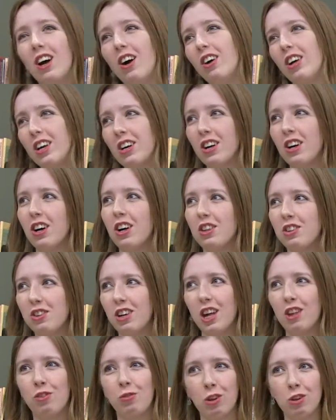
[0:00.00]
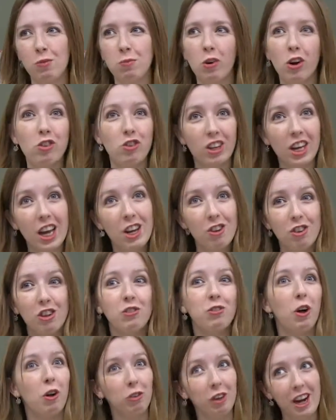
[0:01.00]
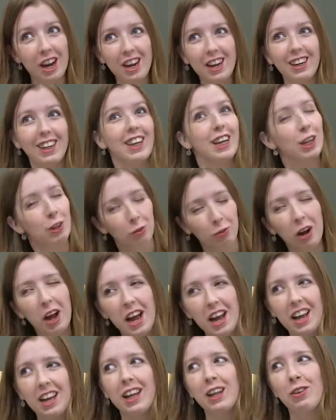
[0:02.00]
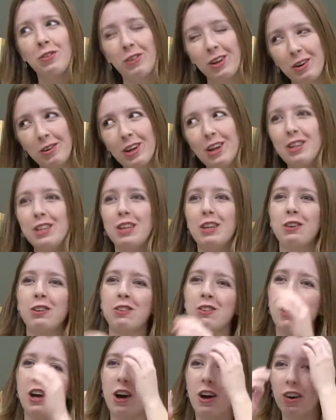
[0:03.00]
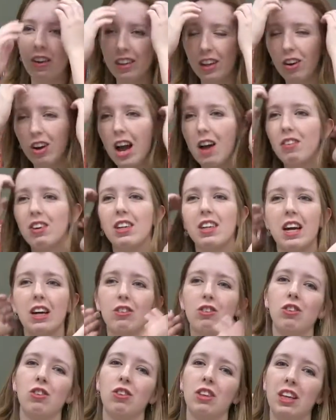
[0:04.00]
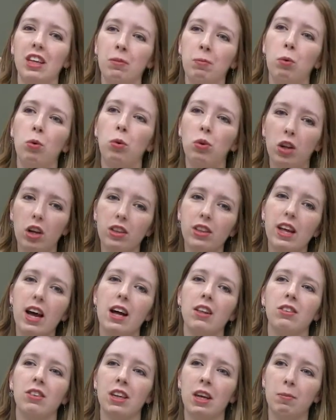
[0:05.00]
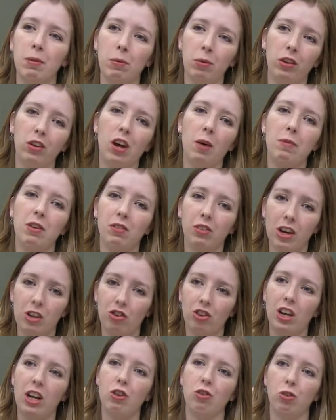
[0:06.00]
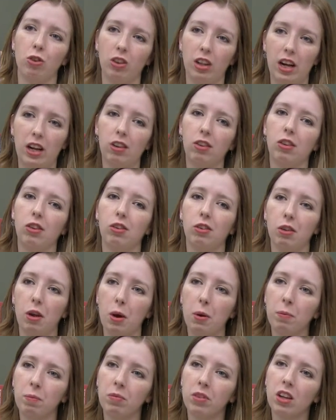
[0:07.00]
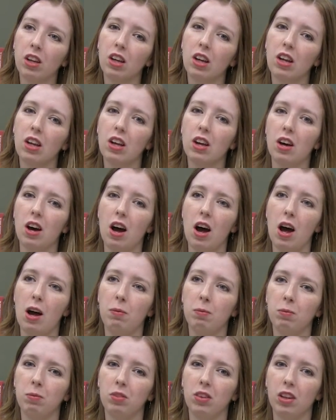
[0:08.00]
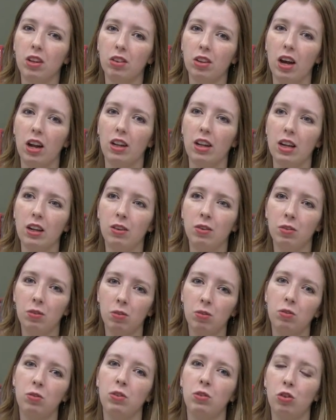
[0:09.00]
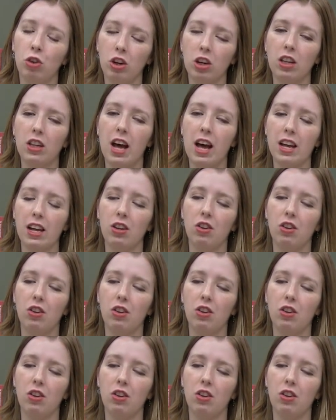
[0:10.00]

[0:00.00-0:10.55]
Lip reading: okay, girls, you guys want more education in the fall, right? Like, right? That's what you want to do. So, and they already have connections, so they can pull on that to get people to come in for educational classes. So, it's kind of like turning that